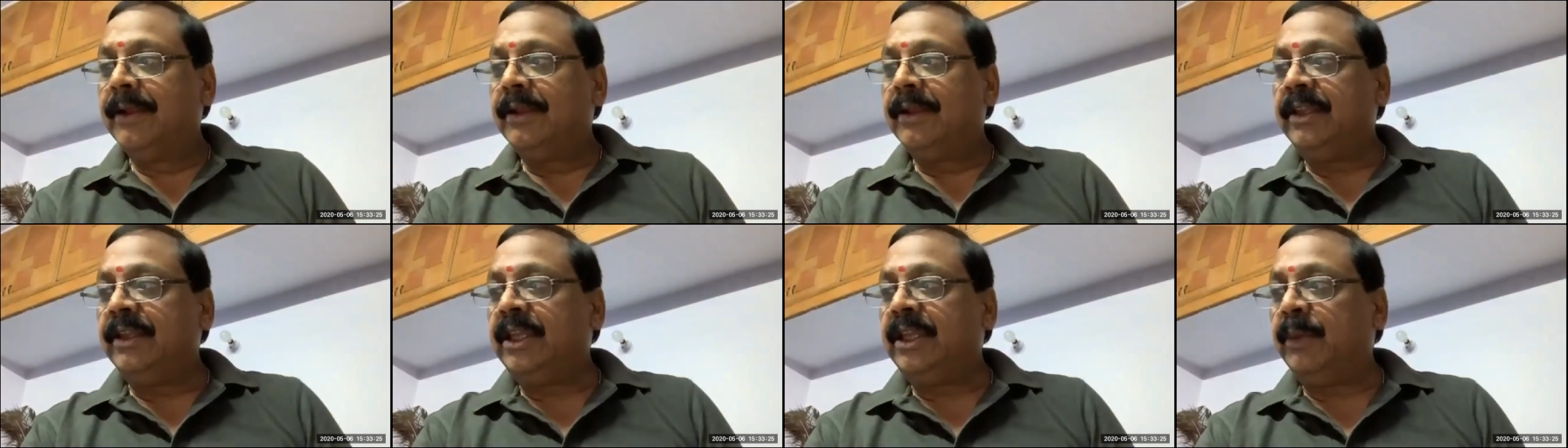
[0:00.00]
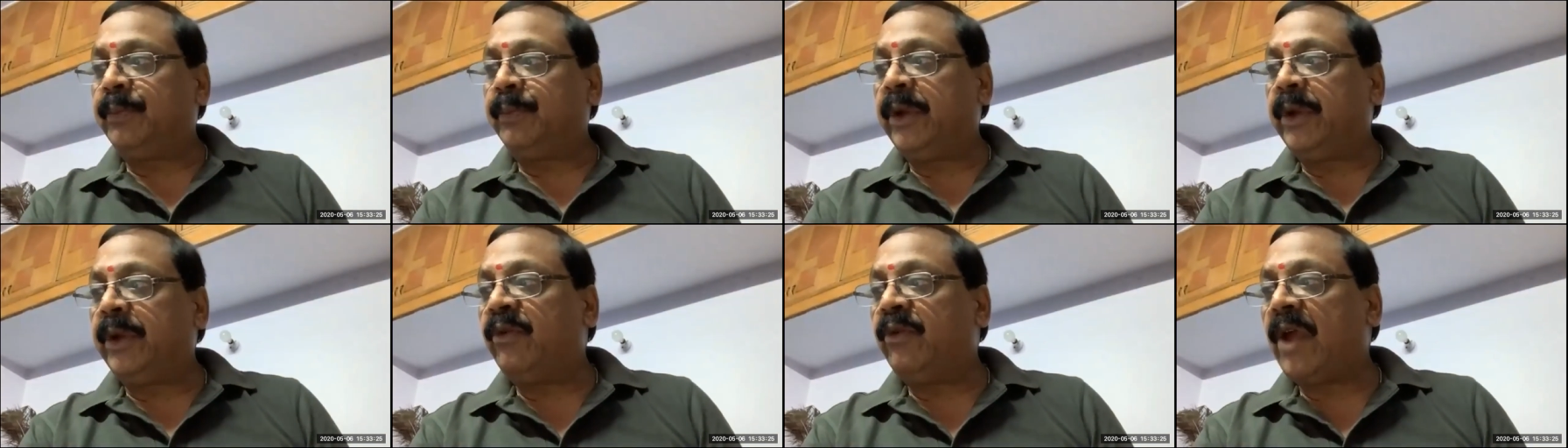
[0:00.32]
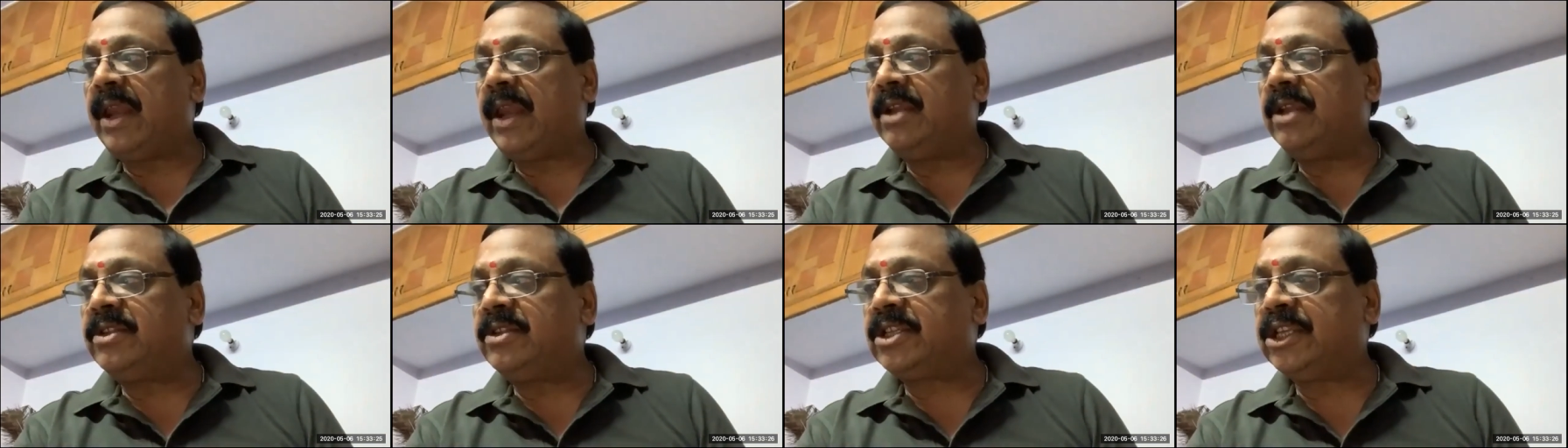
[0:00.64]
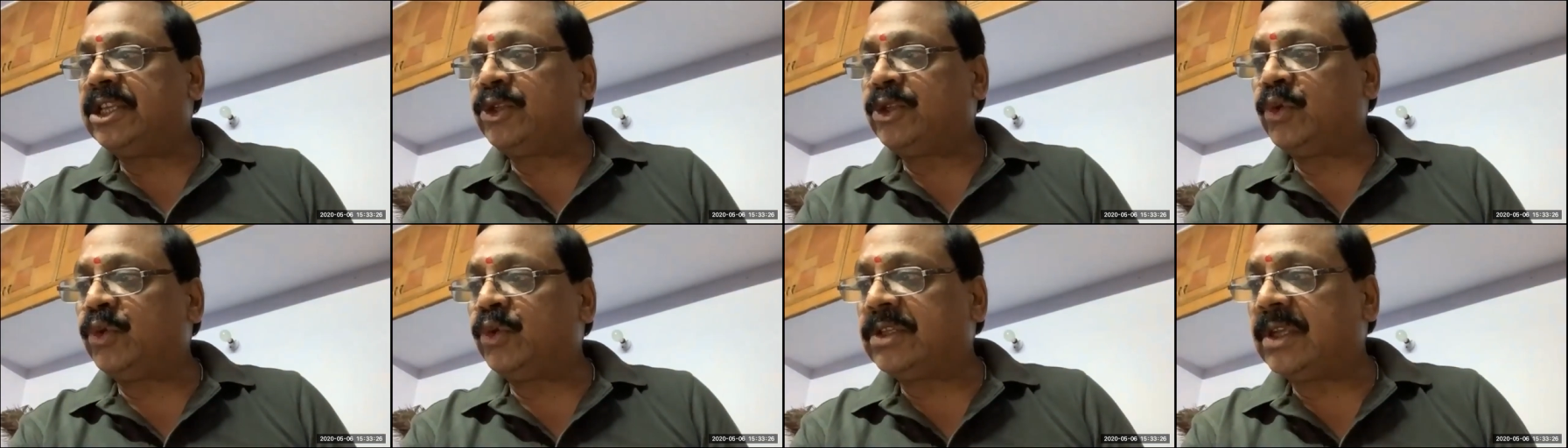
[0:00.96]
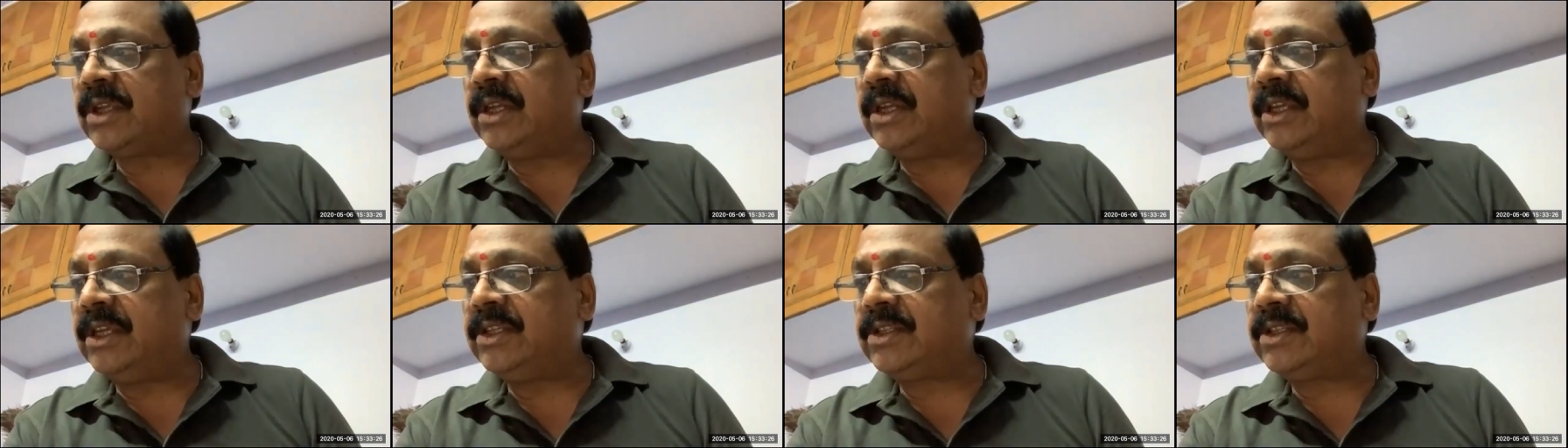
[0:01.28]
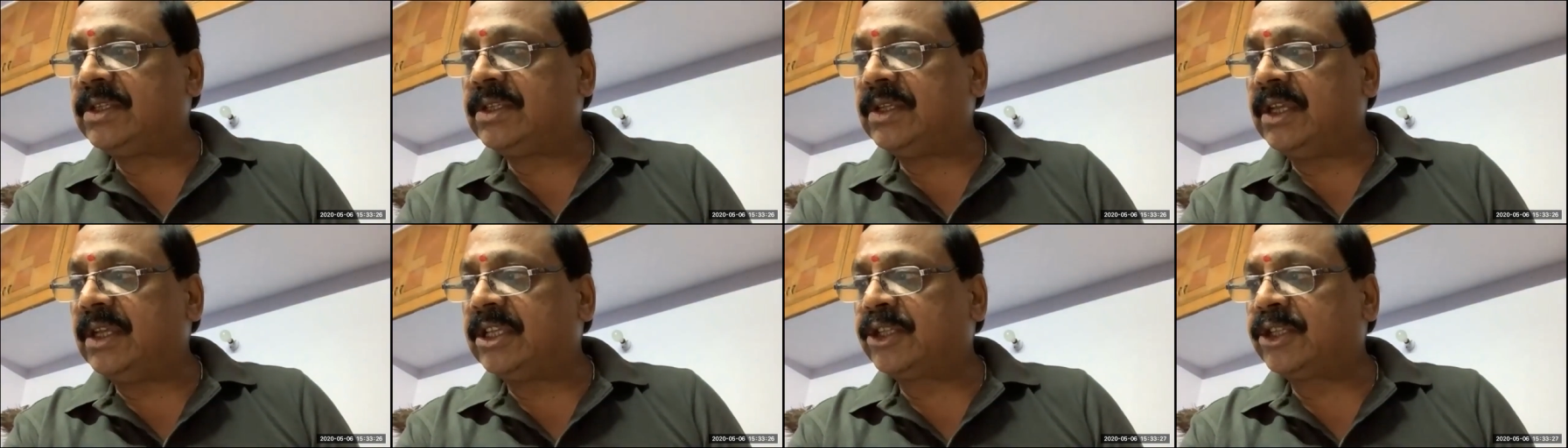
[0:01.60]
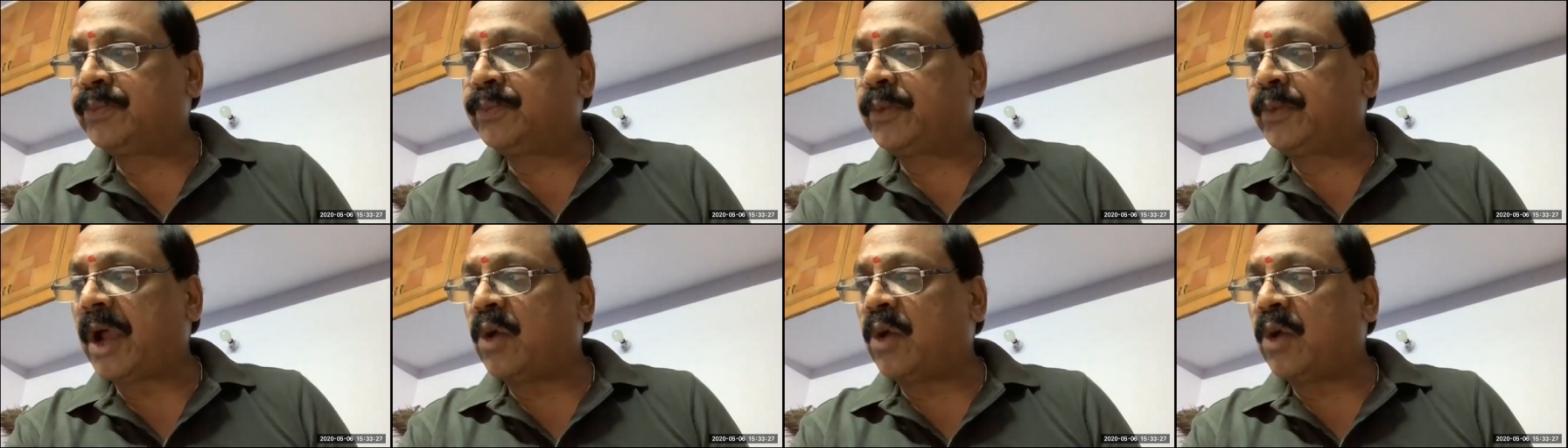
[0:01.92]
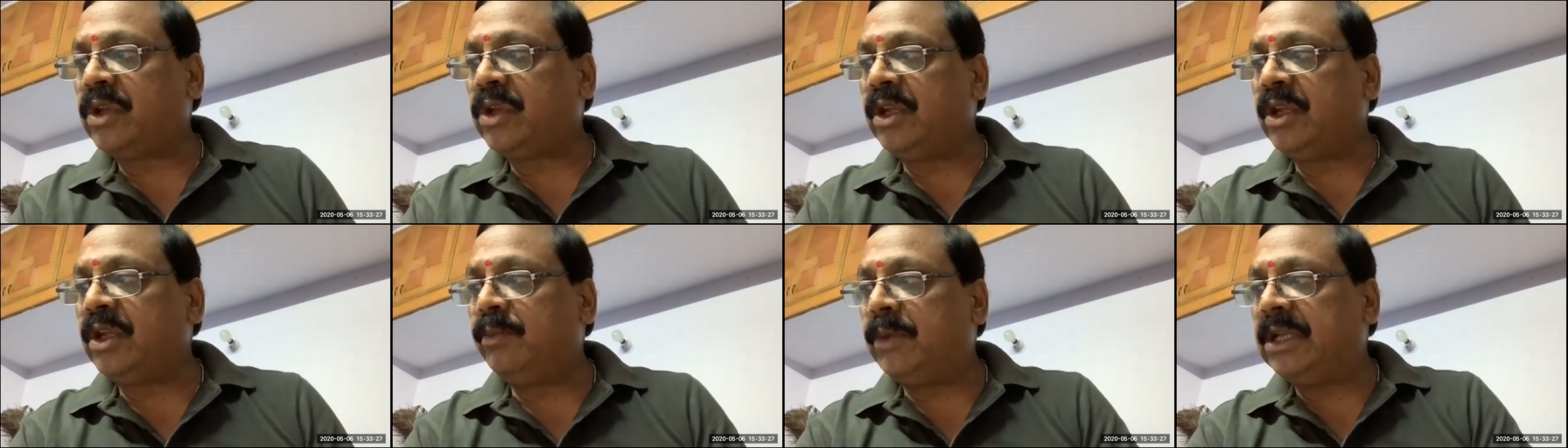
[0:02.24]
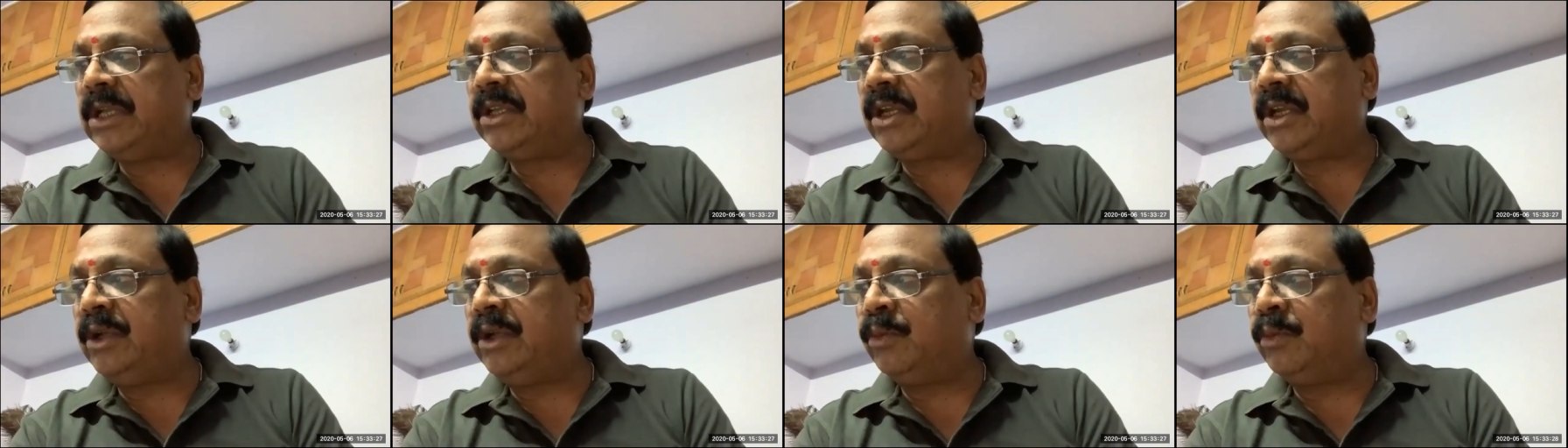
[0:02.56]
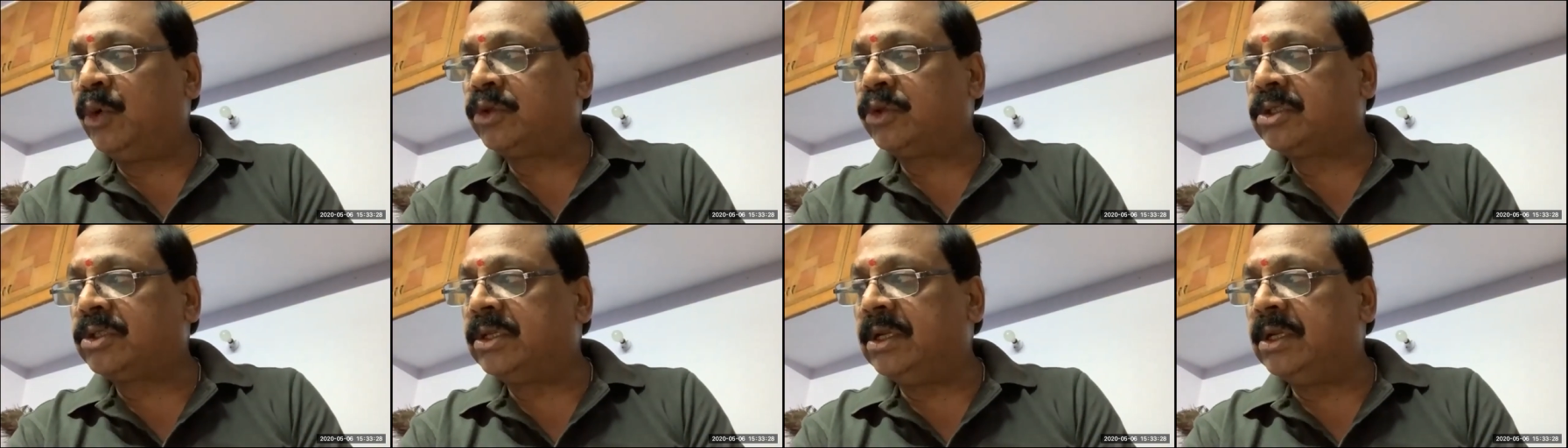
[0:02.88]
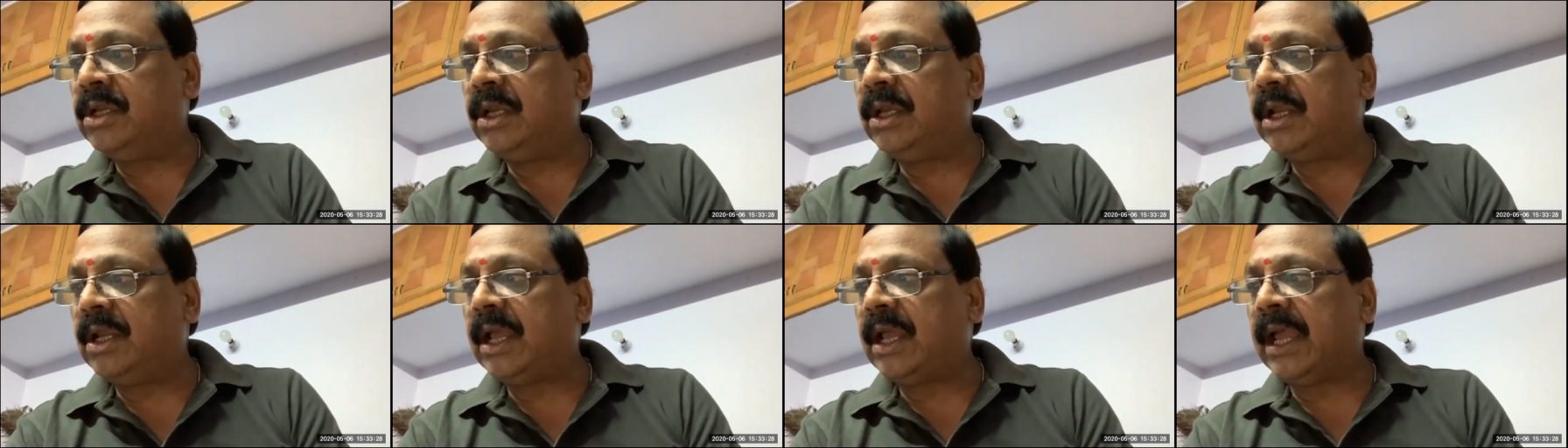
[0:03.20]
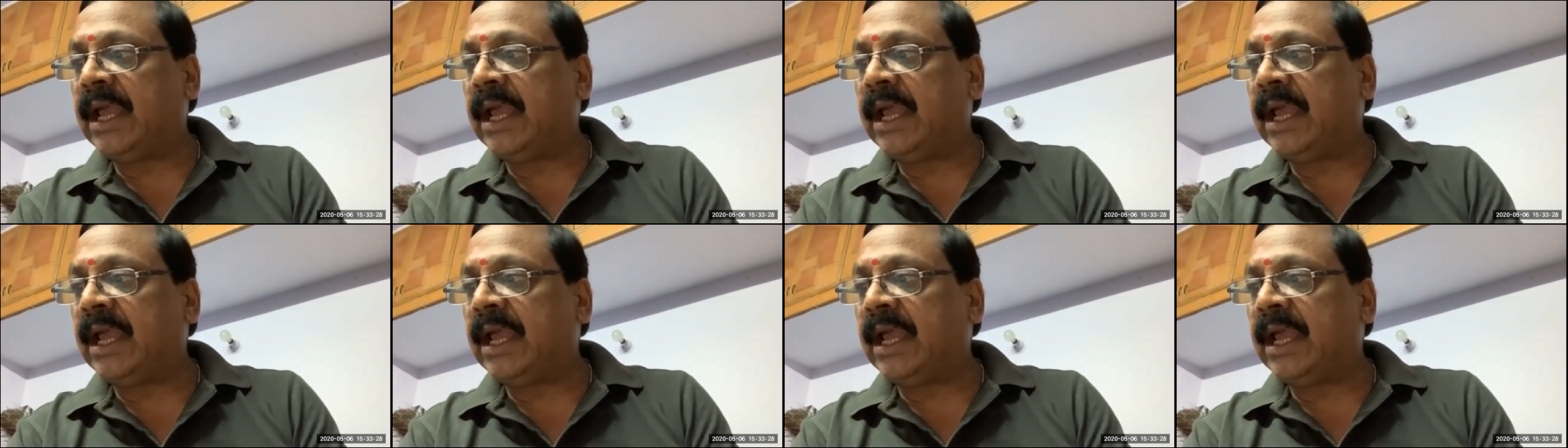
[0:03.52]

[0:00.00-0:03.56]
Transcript: The prevailing situation is sprouting major emotional